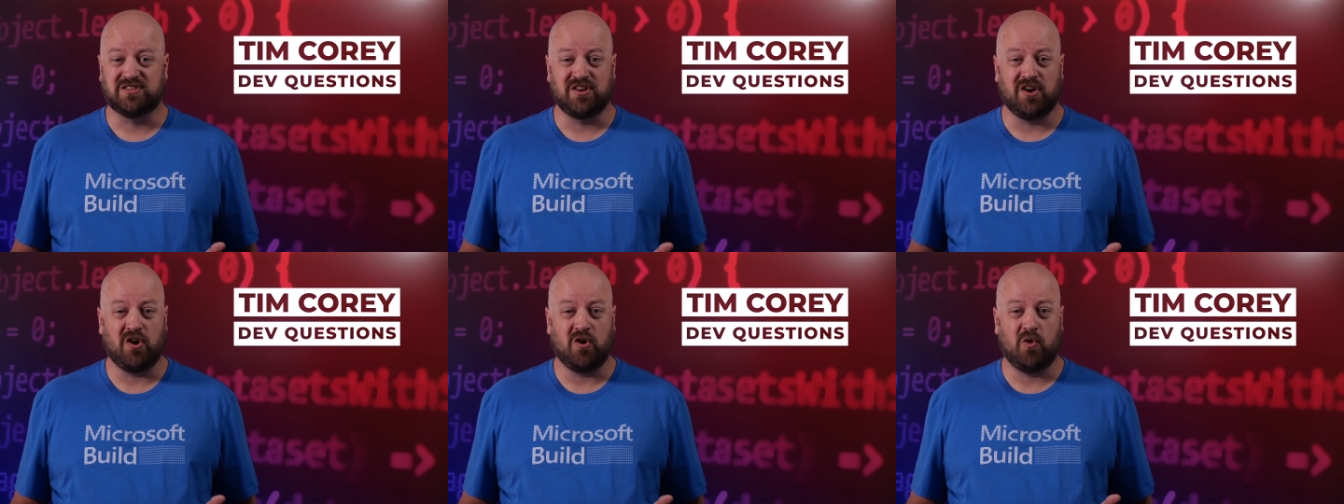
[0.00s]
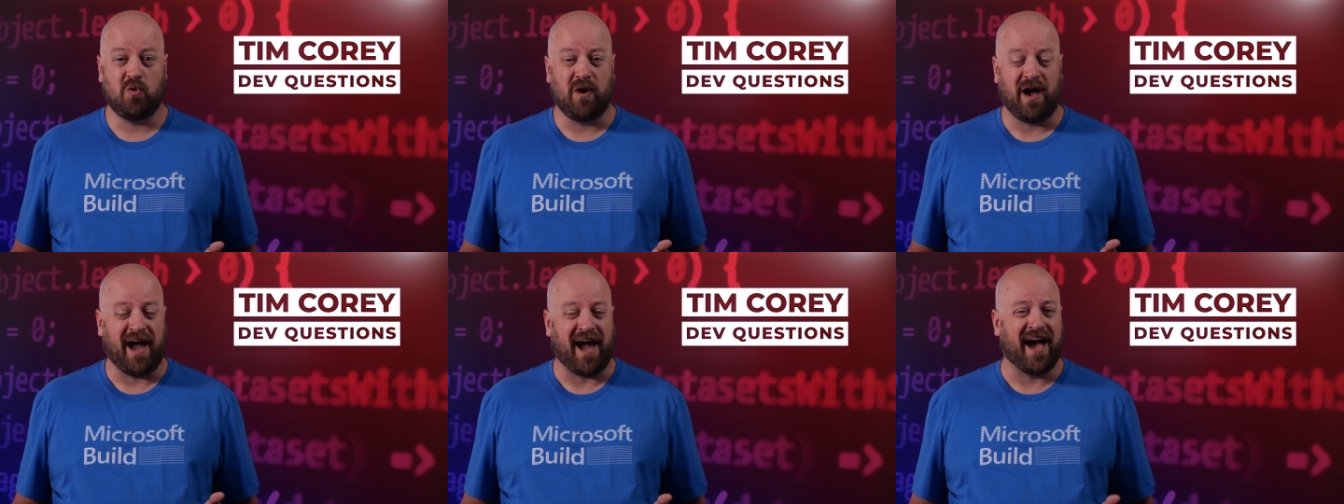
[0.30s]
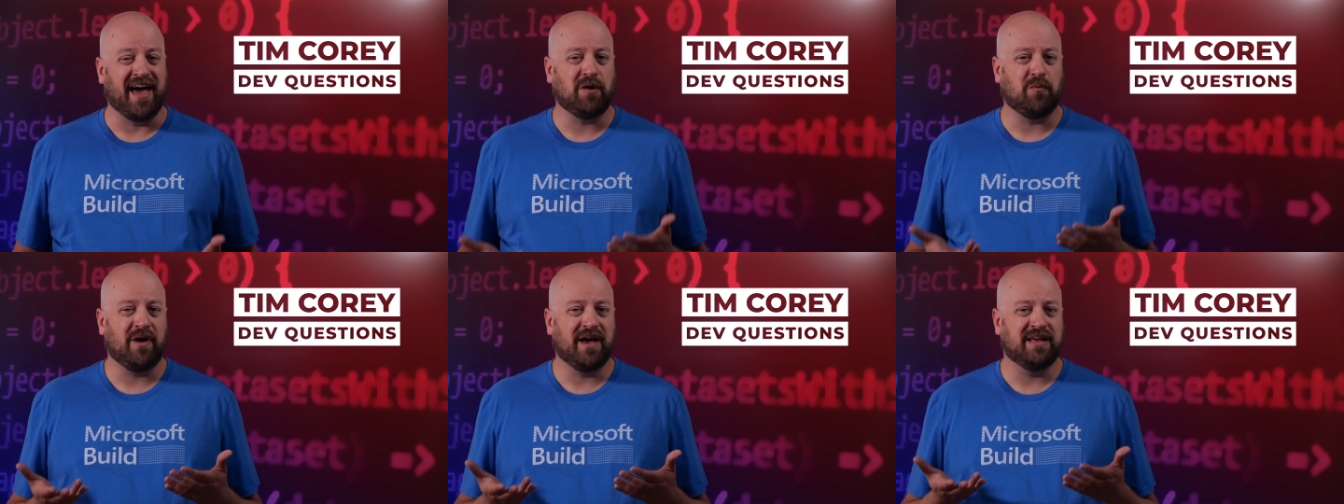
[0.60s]
so
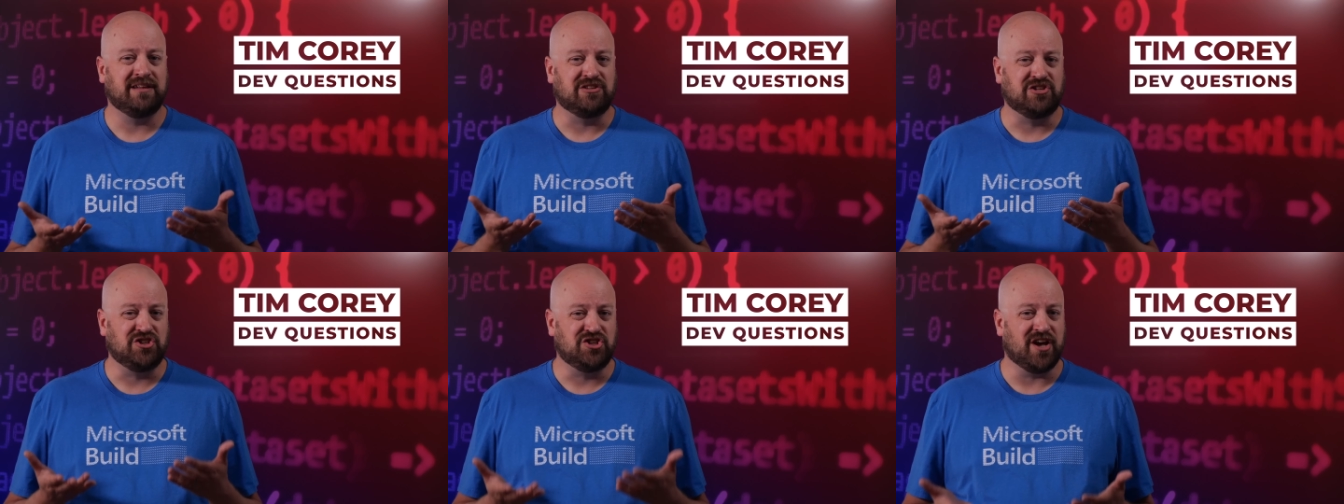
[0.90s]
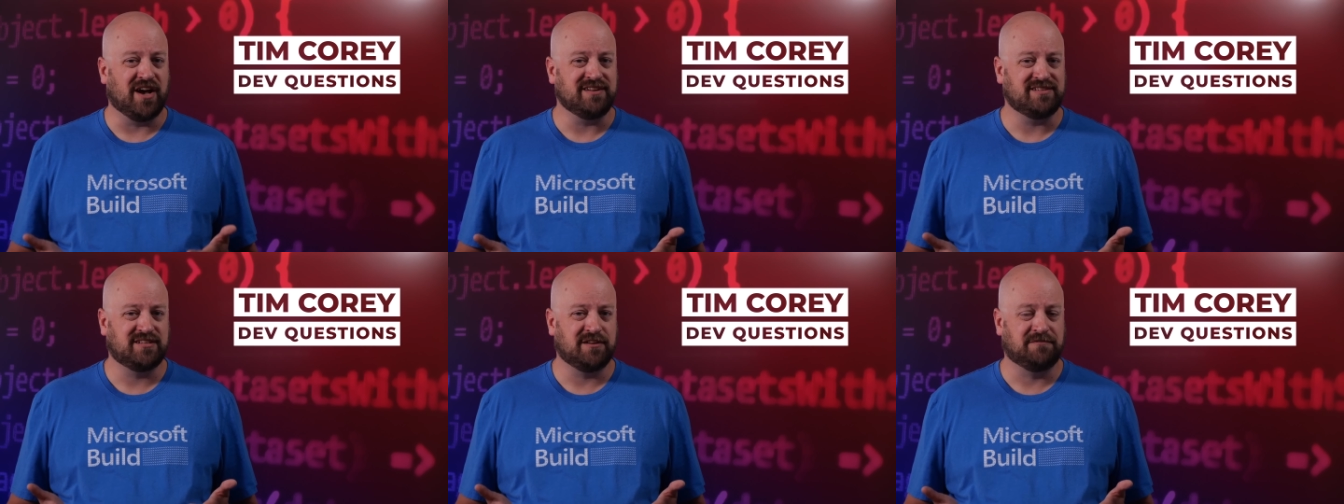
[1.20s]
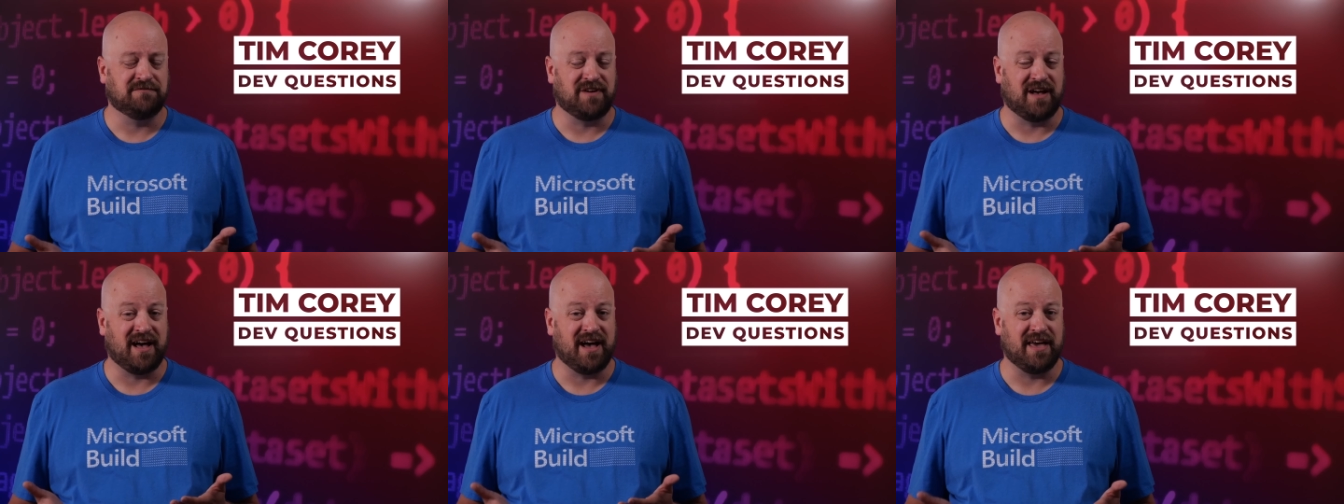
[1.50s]
how do I
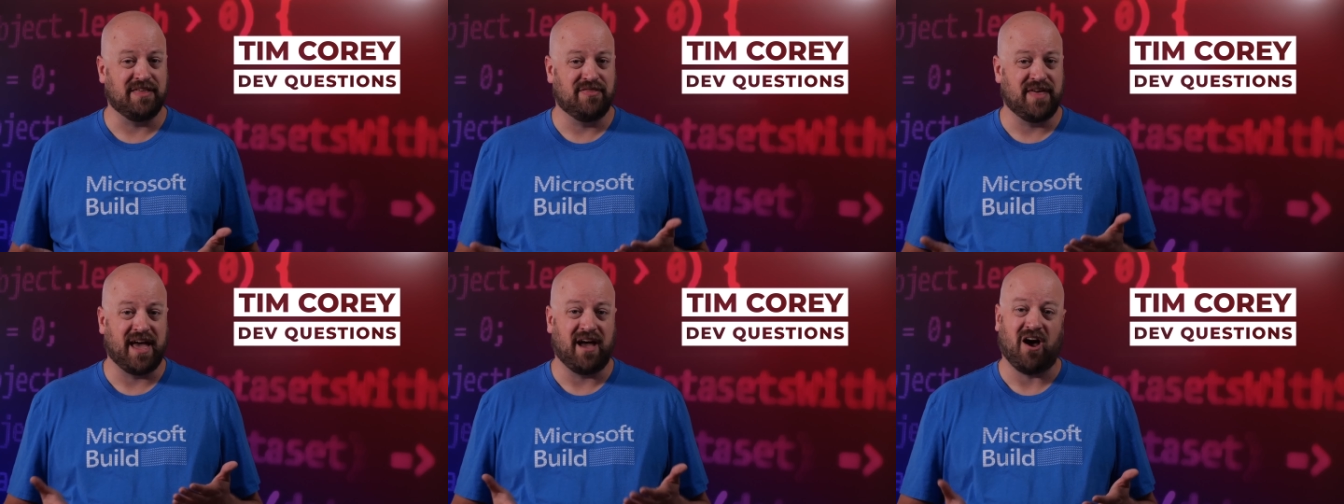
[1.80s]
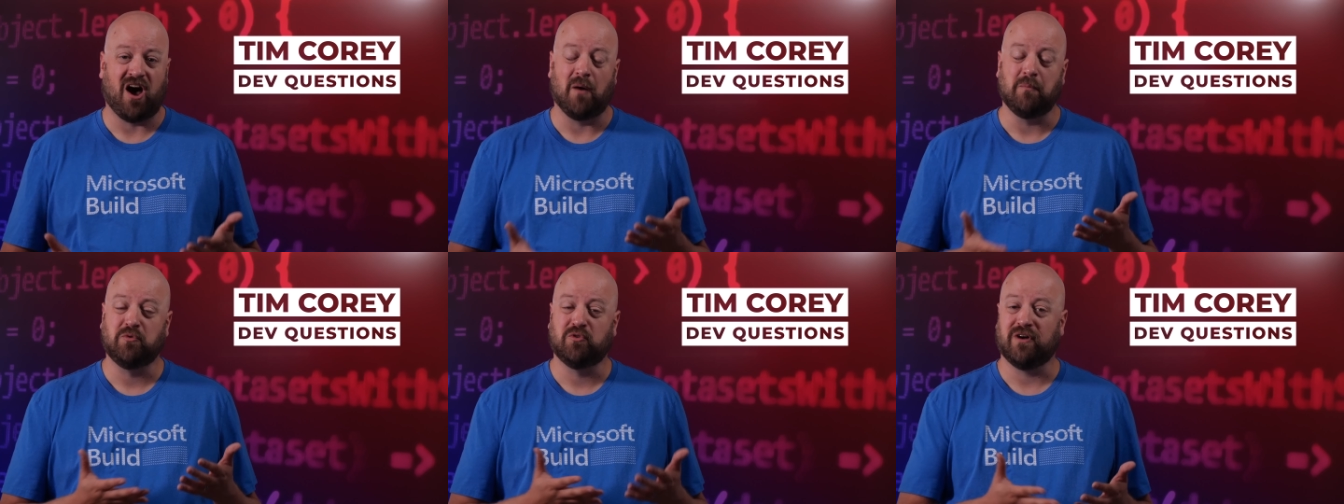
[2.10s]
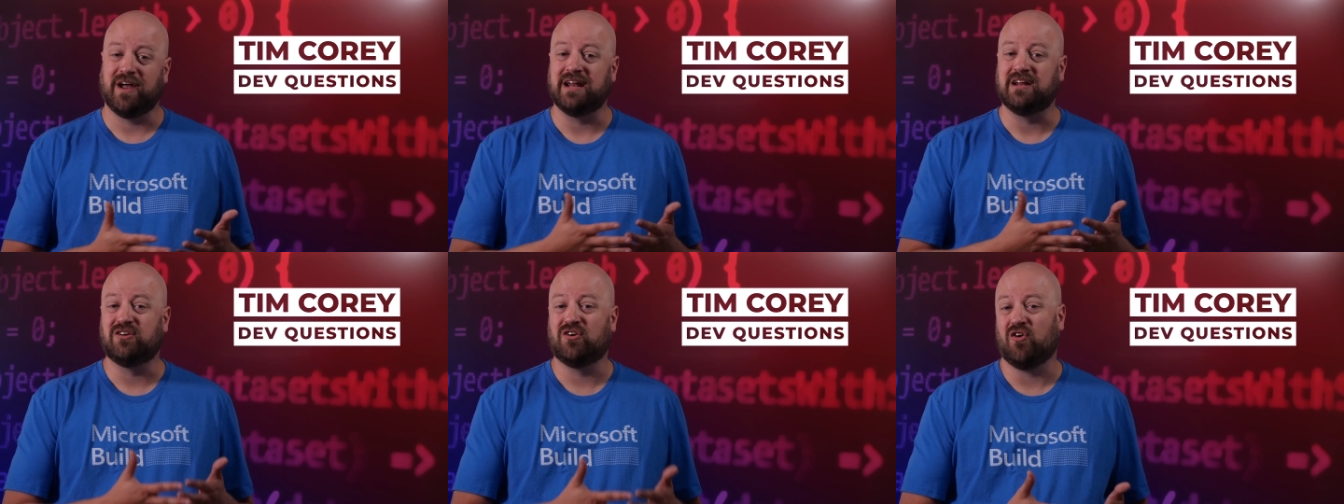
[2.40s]
justify that
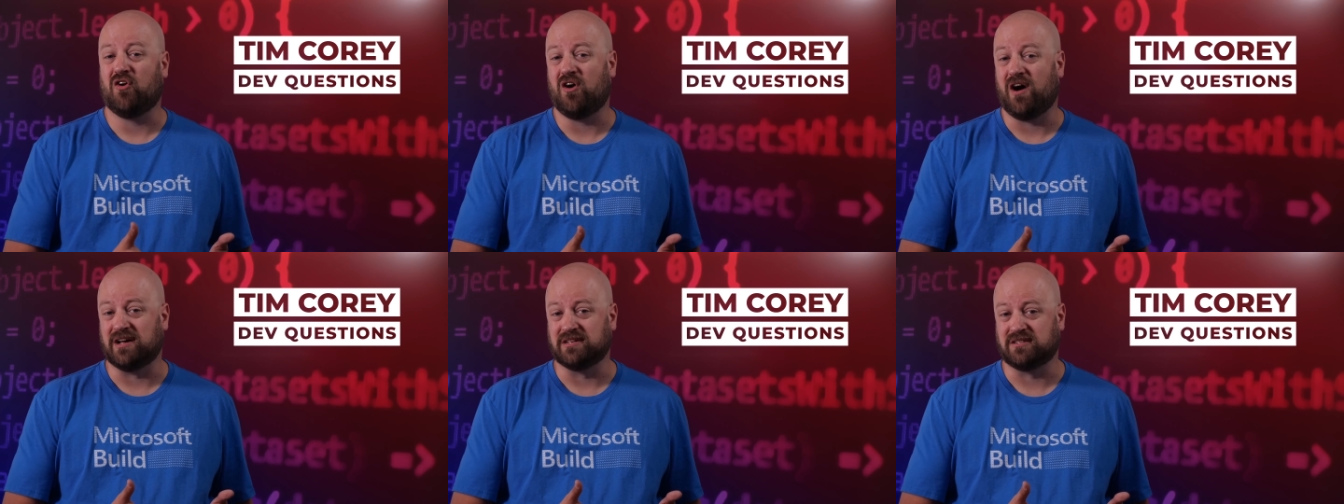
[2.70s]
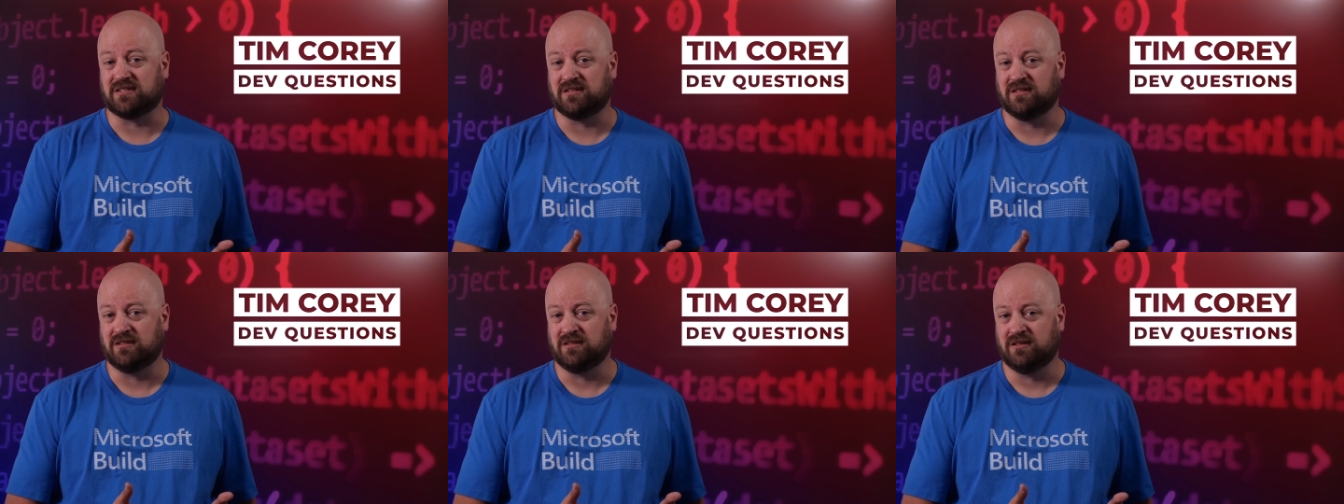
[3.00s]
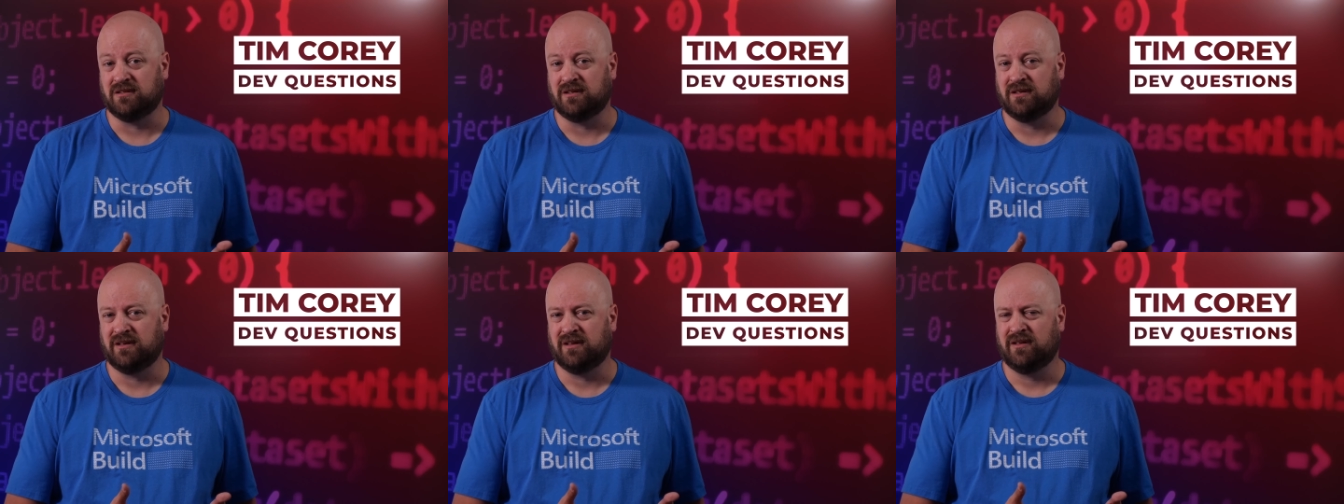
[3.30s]
upgrade cost?
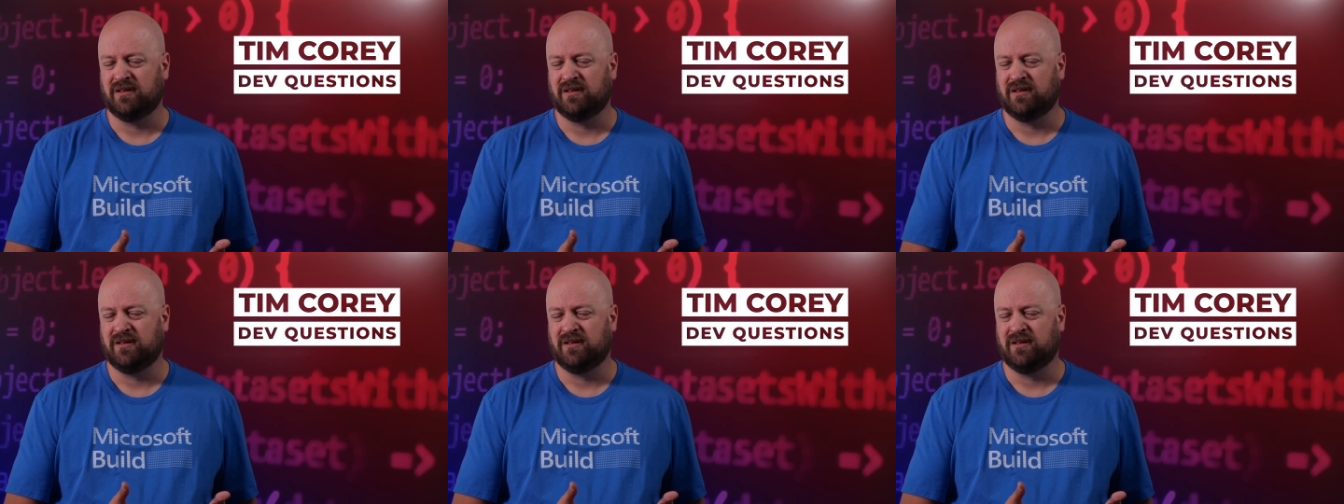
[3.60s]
